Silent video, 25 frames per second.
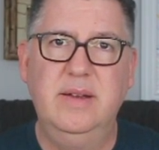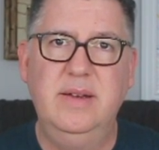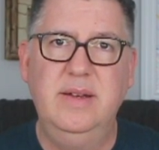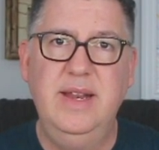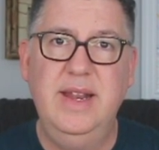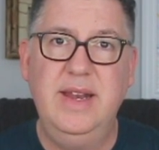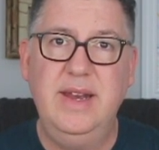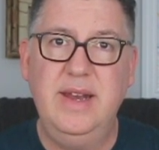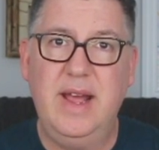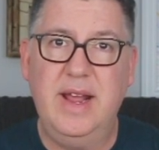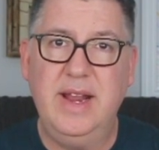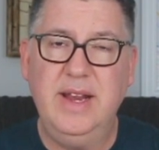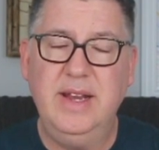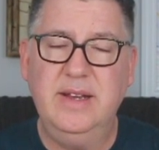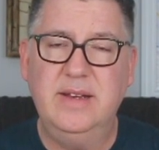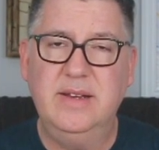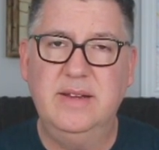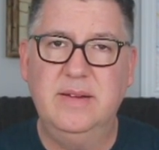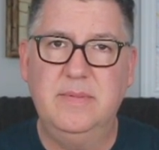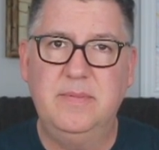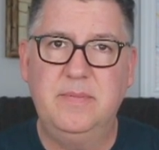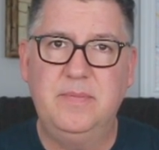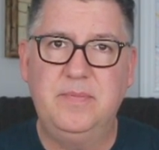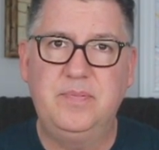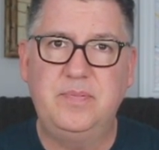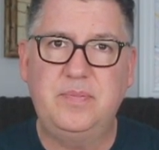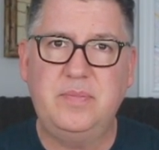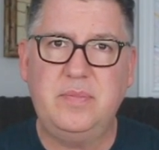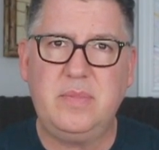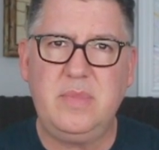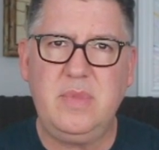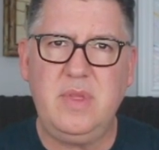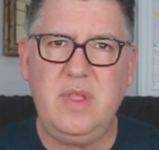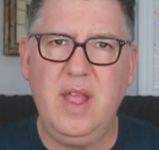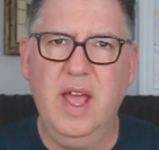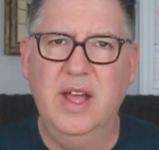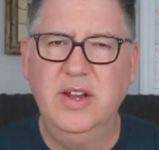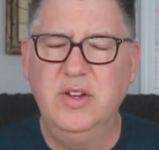knit night.
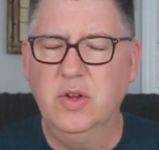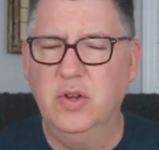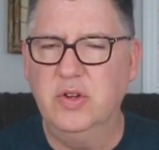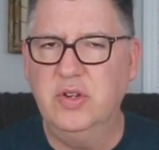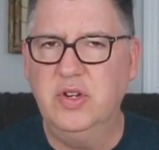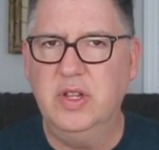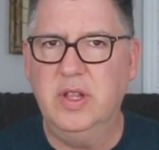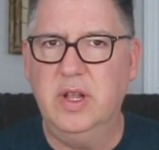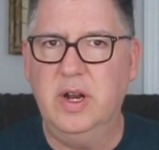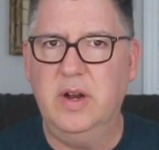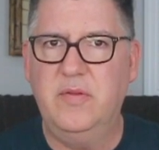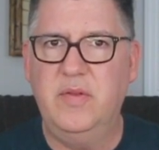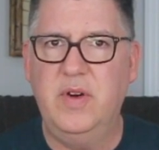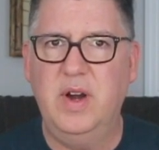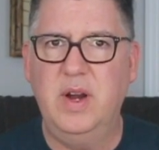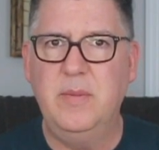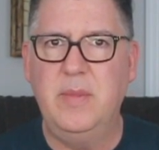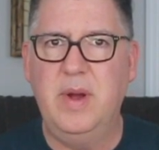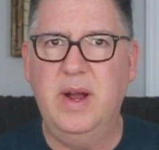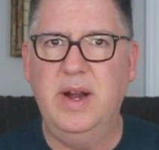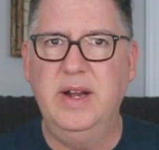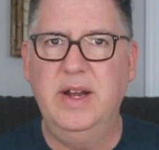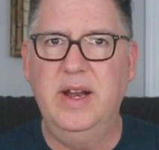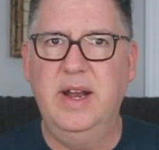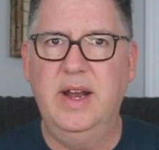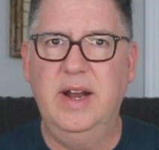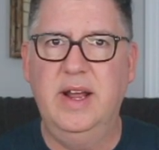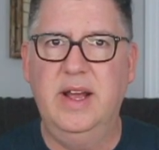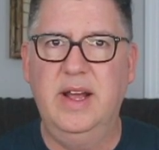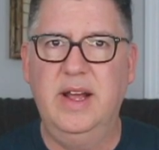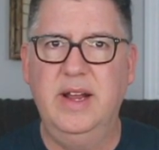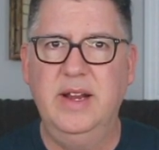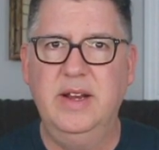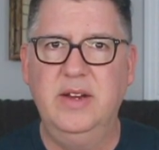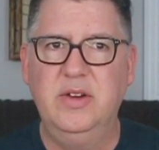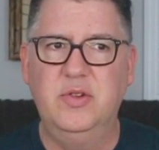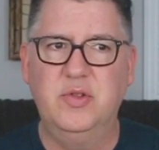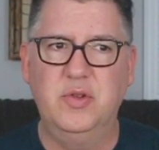I told you that a friend of mine and
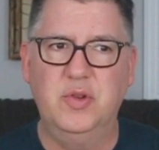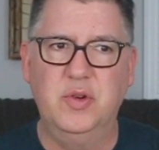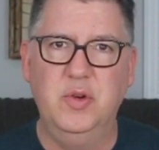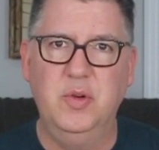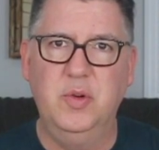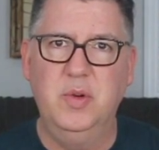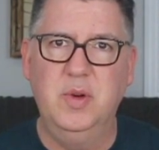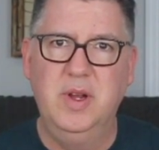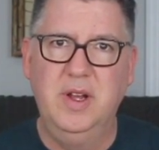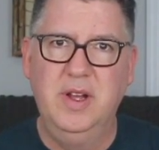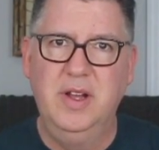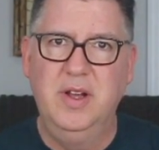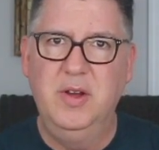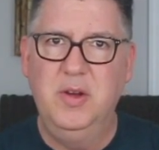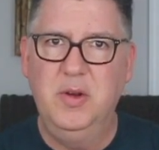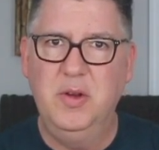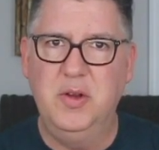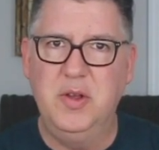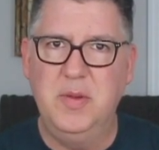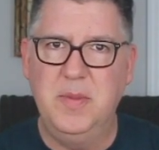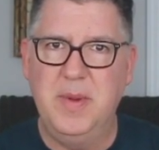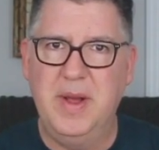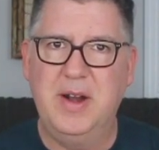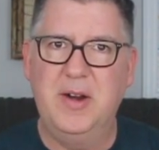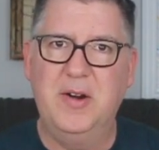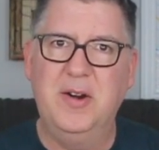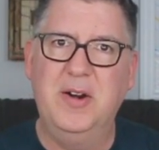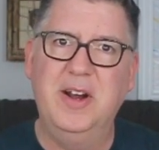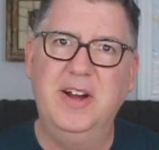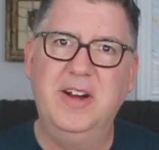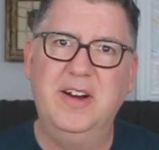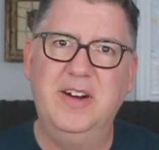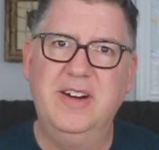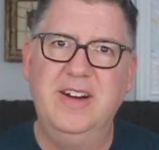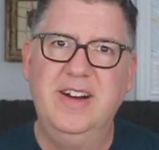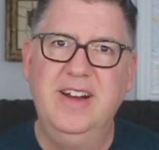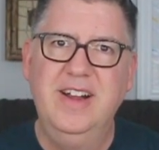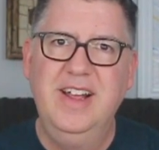I, Drew, who you met
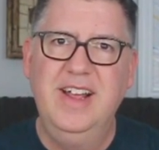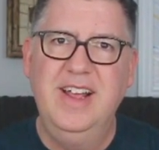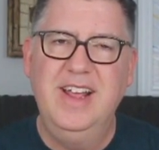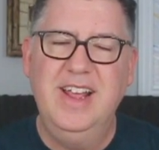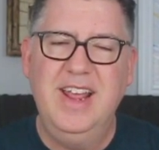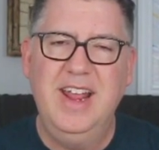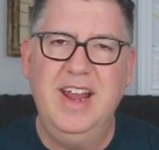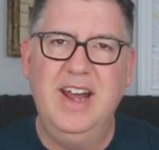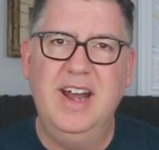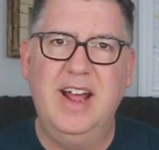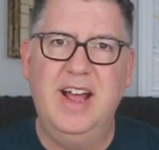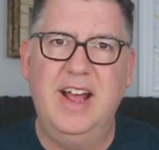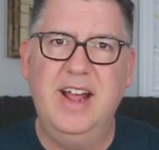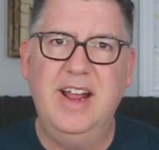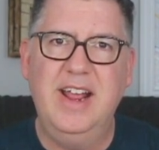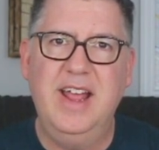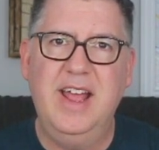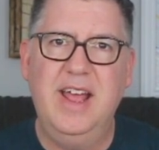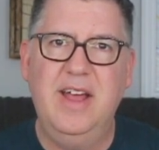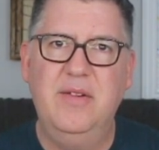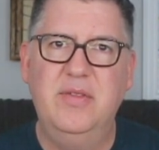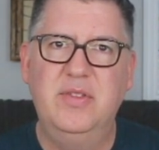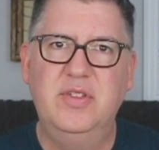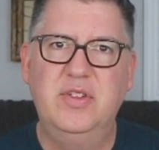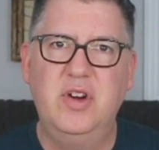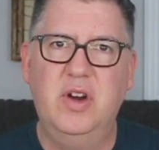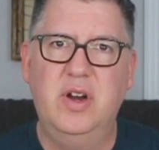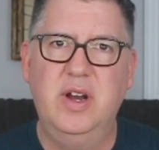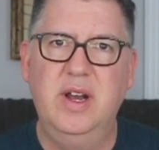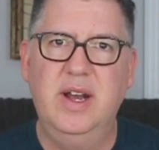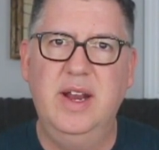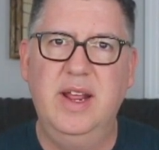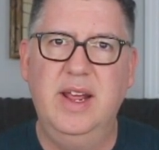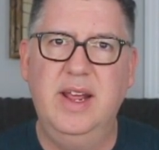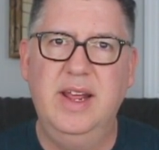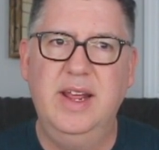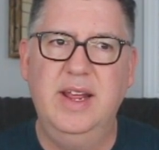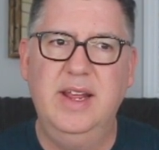earlier, he and I have
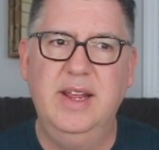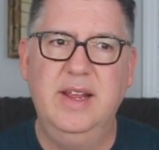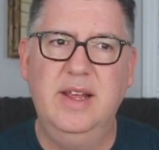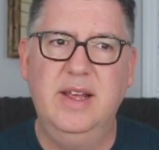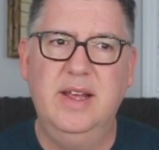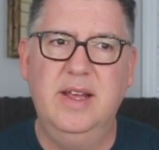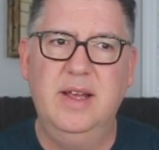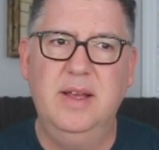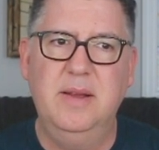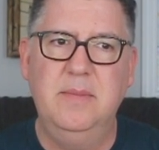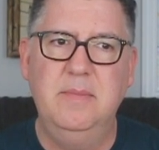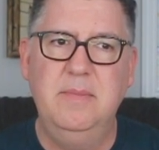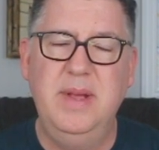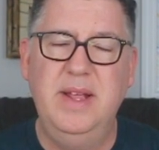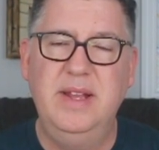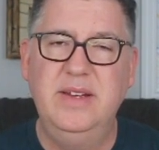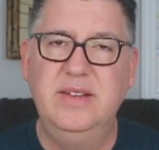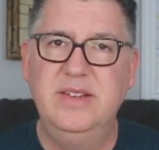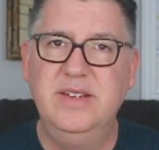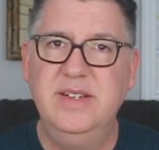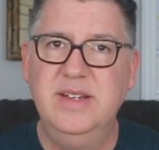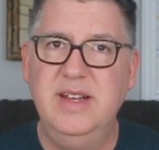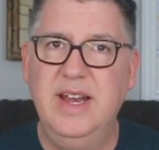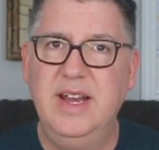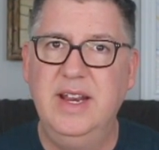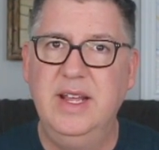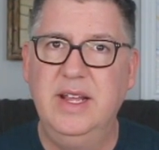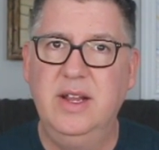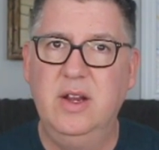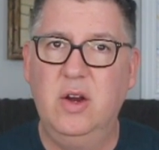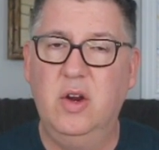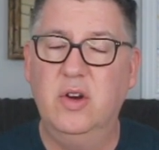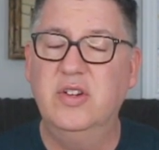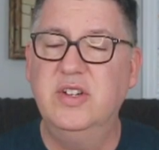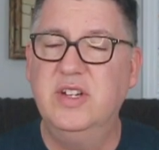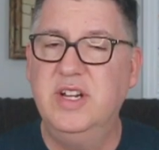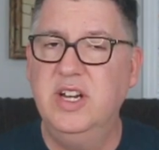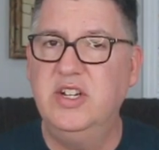started a men's knitting
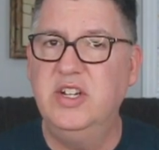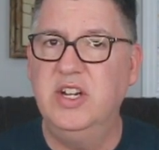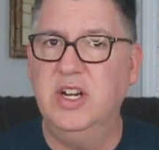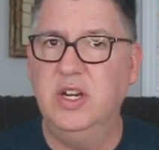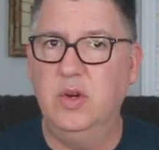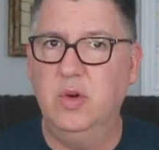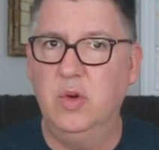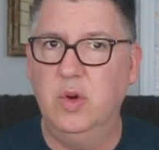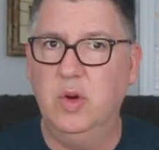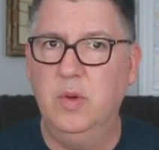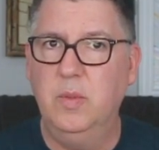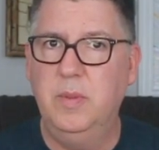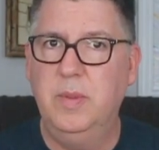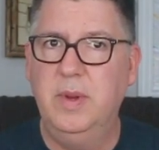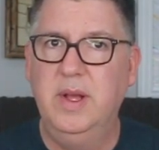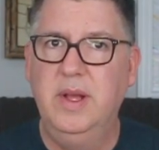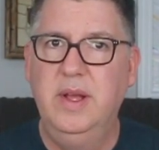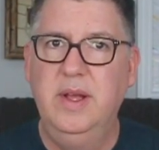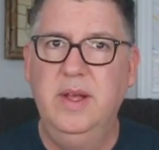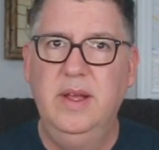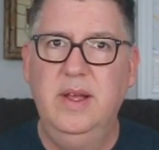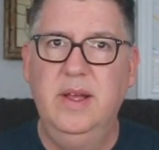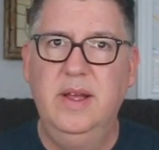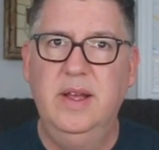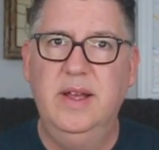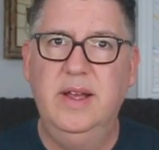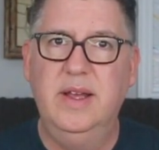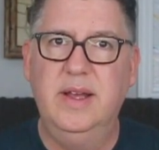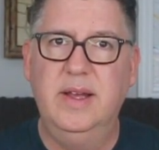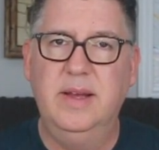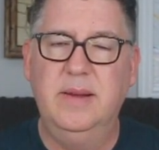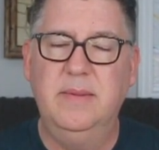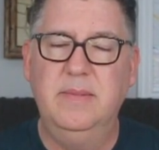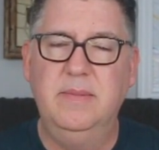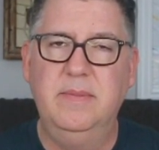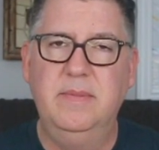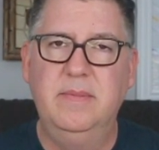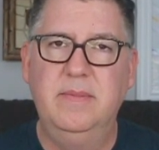or stitching group.
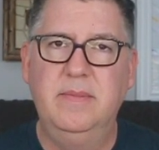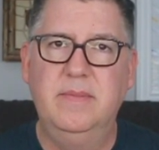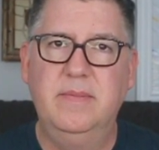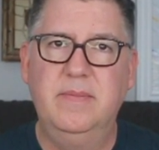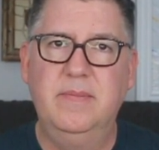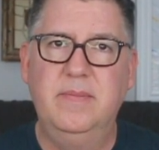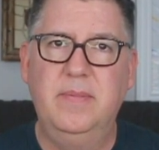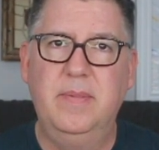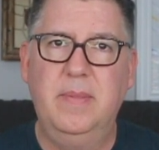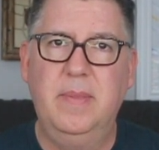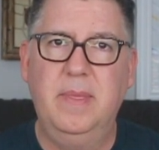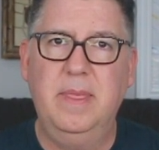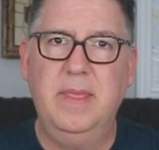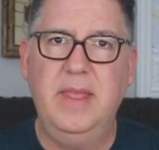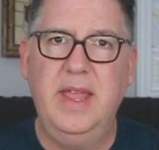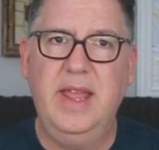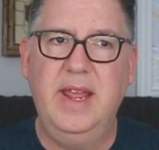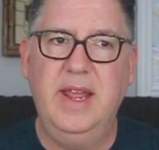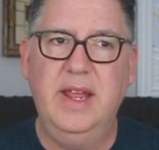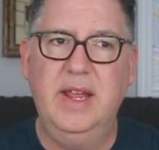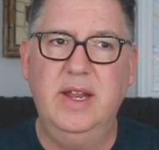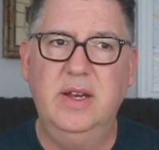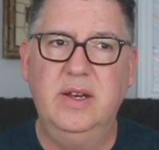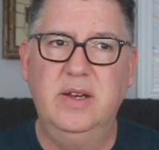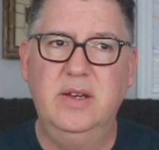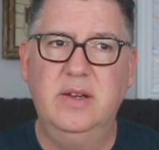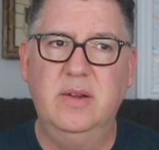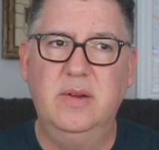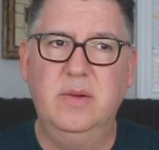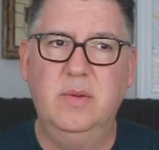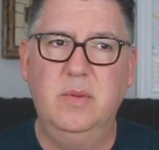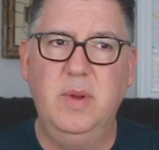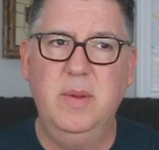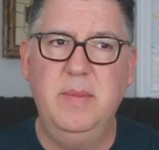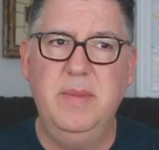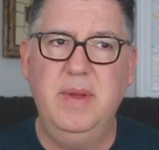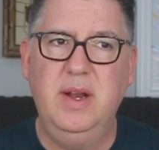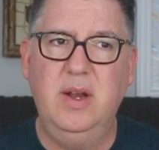And
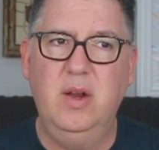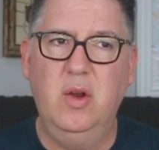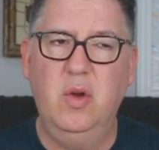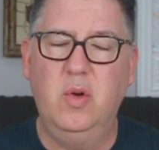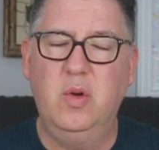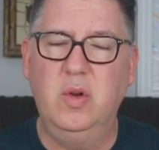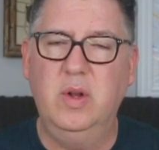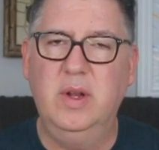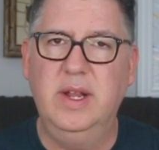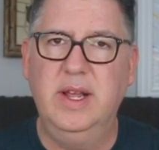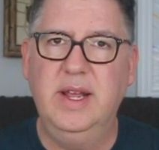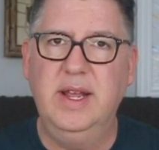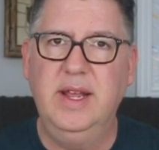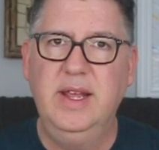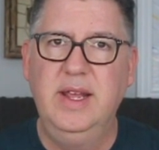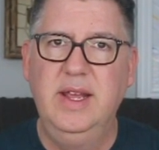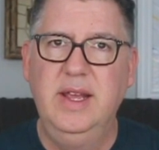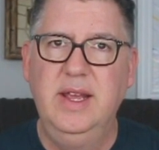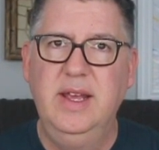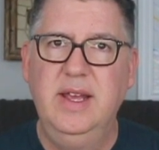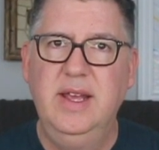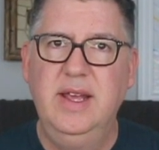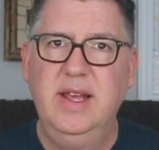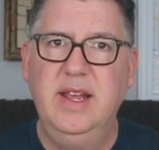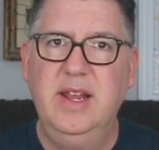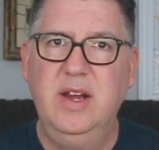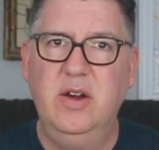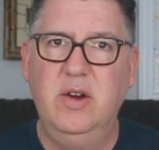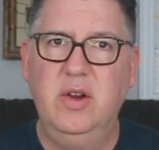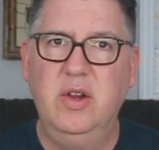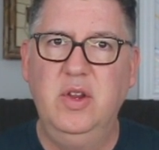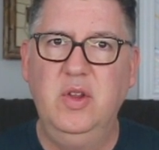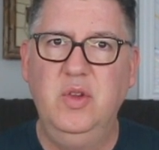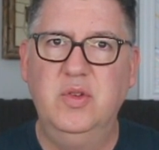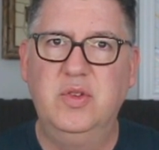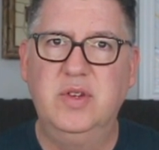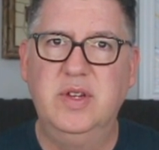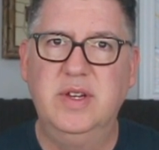we meet locally here
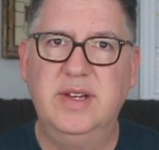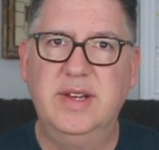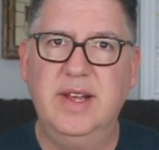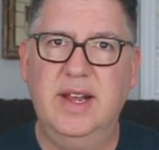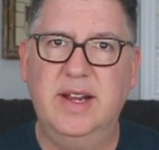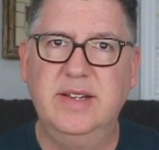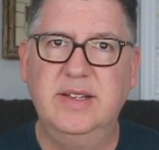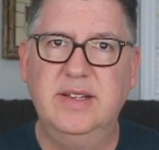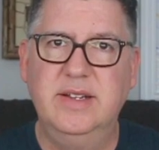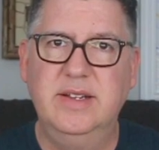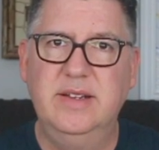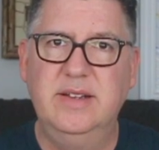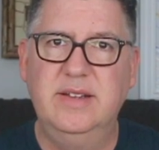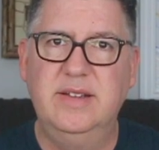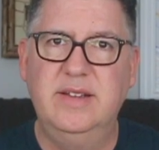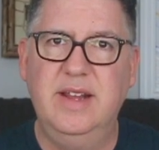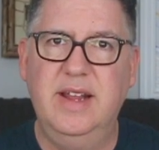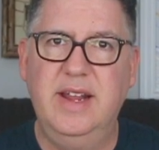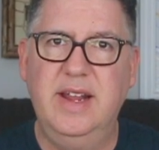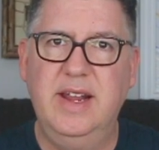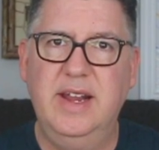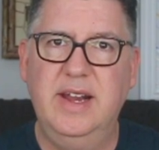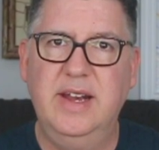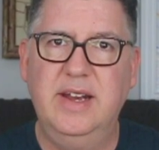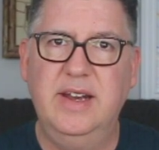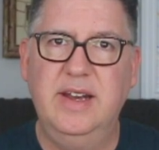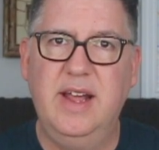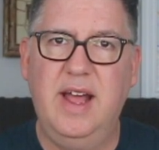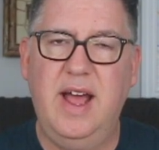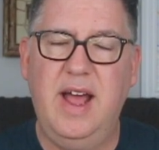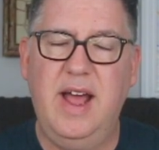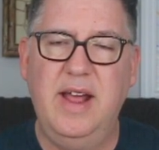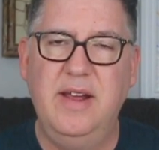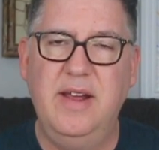in Houston, Texas. And